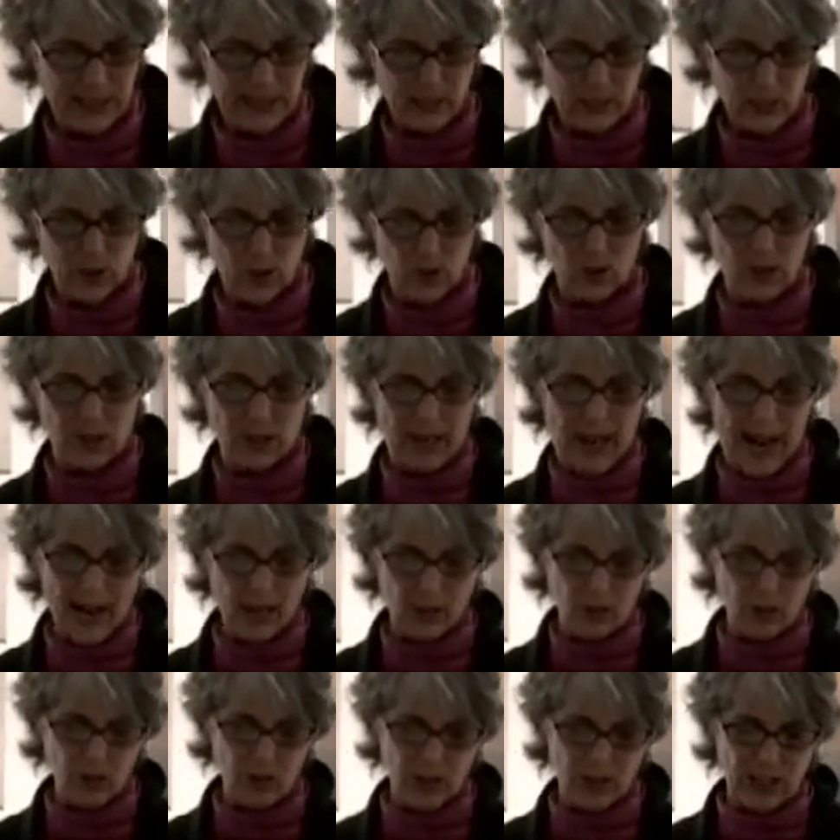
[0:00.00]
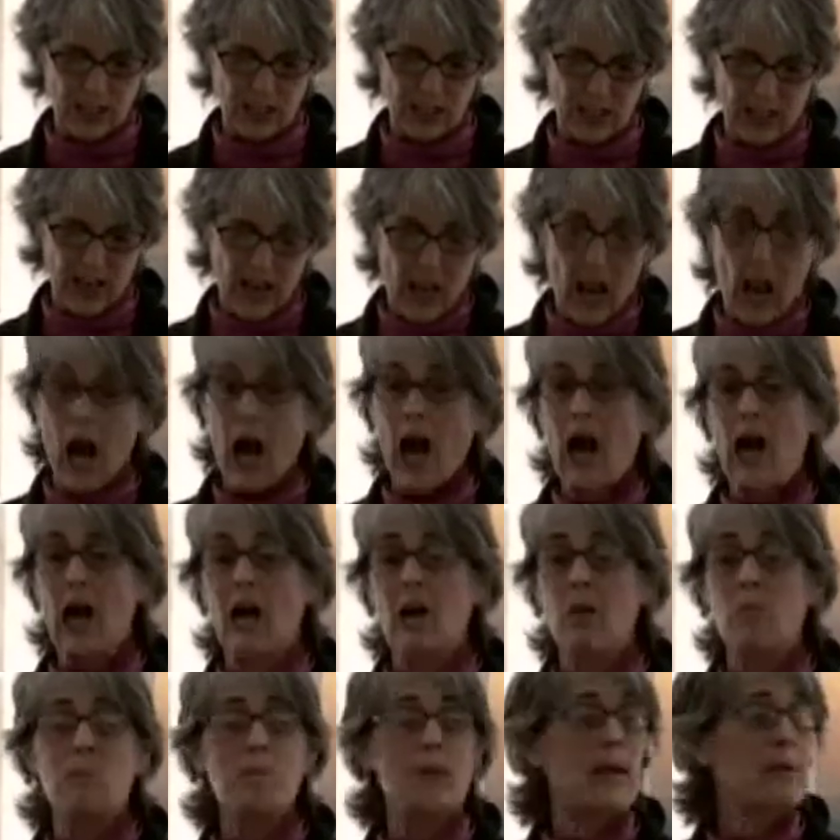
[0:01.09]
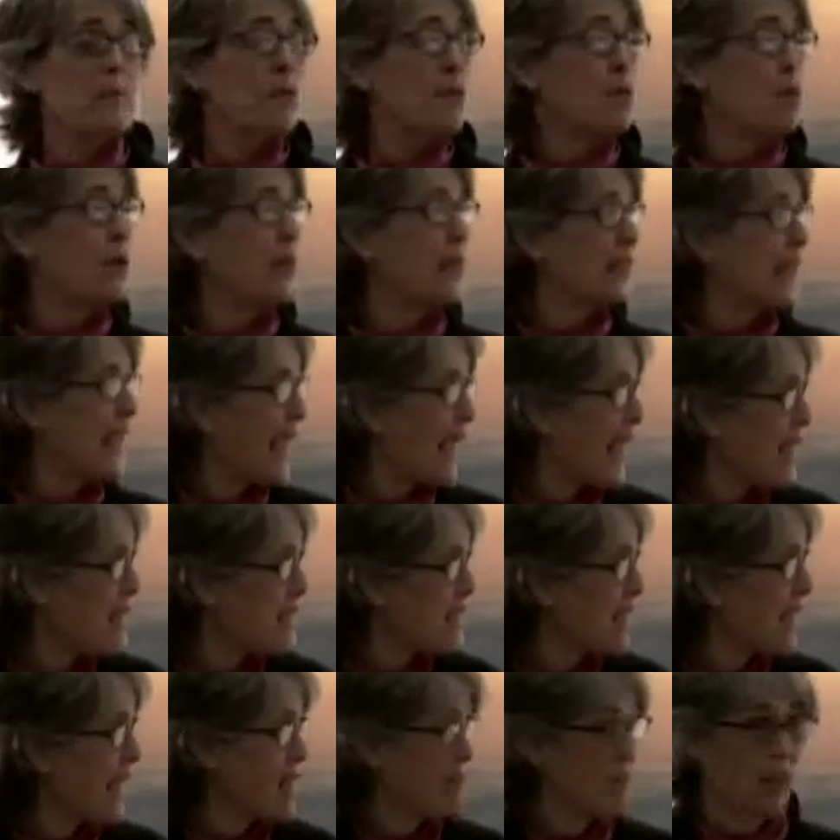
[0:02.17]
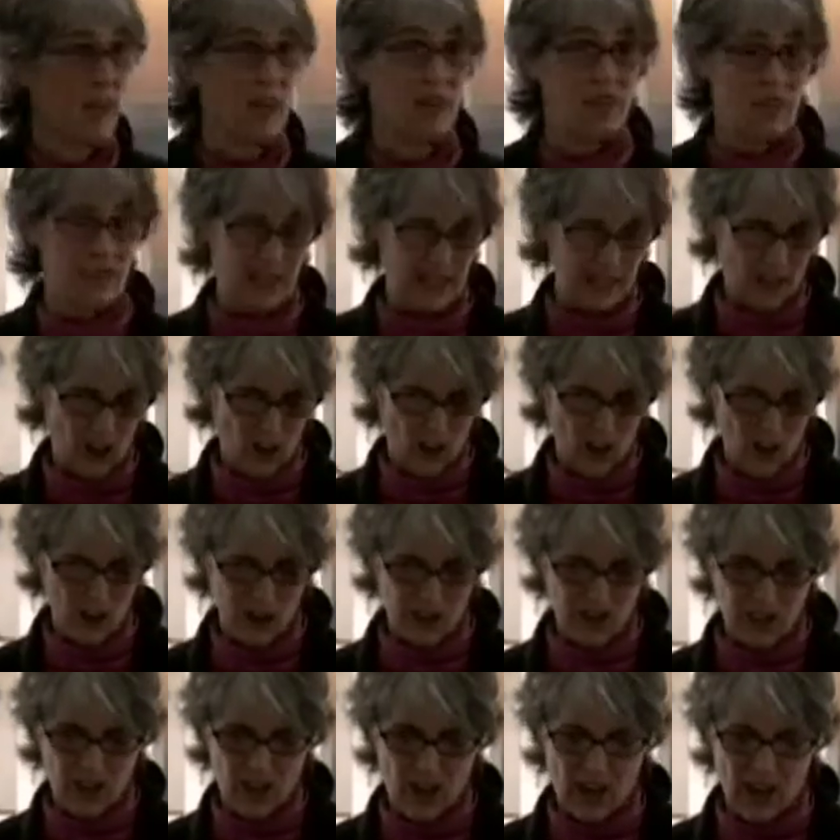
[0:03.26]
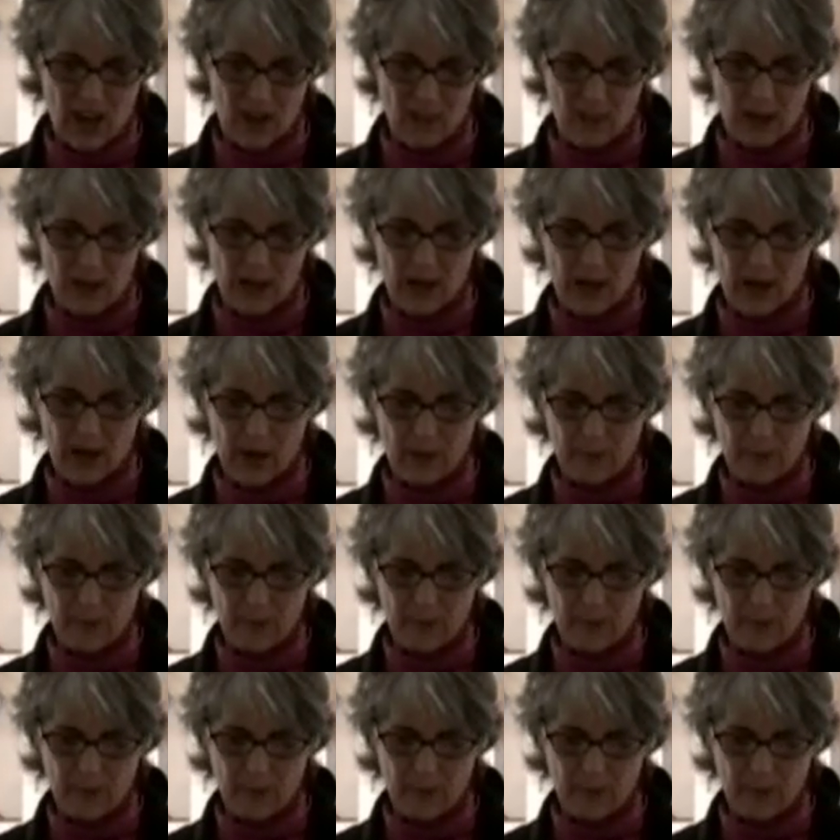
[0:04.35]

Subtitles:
and the dead zone and atrazine. Maybe we can't have everything all the time.